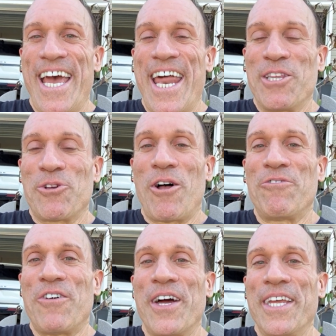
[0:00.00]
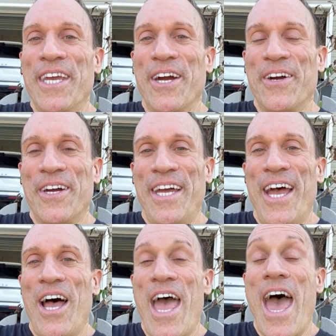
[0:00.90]
and it's all fun here
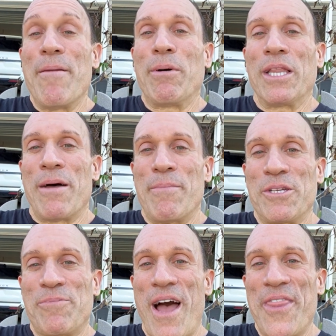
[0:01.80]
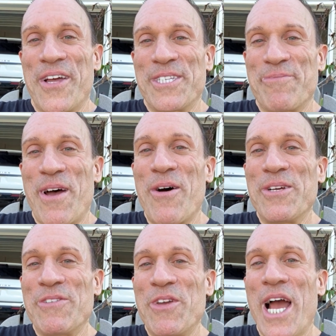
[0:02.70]
at Palumbo's Pythons and
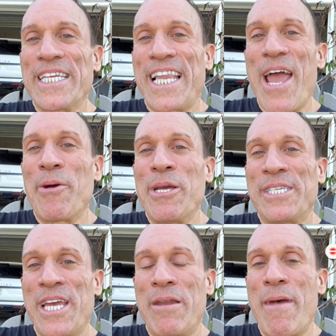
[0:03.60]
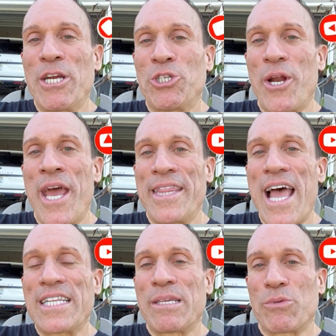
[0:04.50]
Boas. If you guys like what you see, make sure to hit
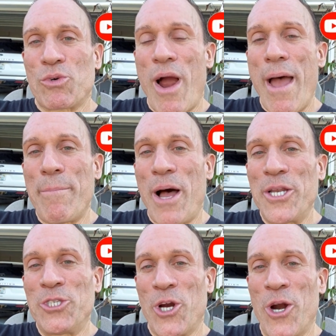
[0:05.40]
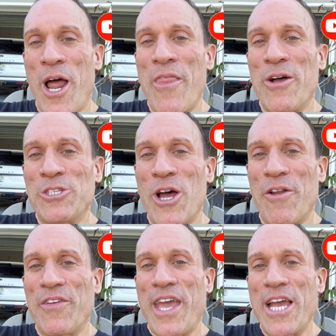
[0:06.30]
that subscribe button, turn on those
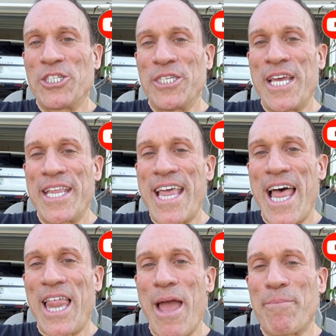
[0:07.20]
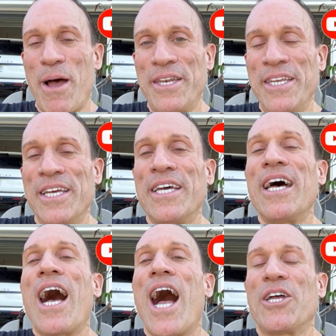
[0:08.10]
notifications, hit that like button.
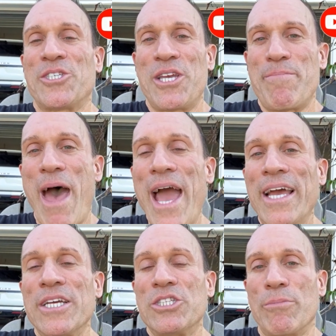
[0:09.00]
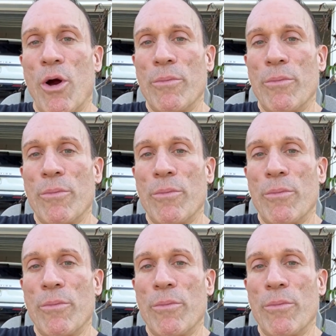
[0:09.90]
I'll see you back tomorrow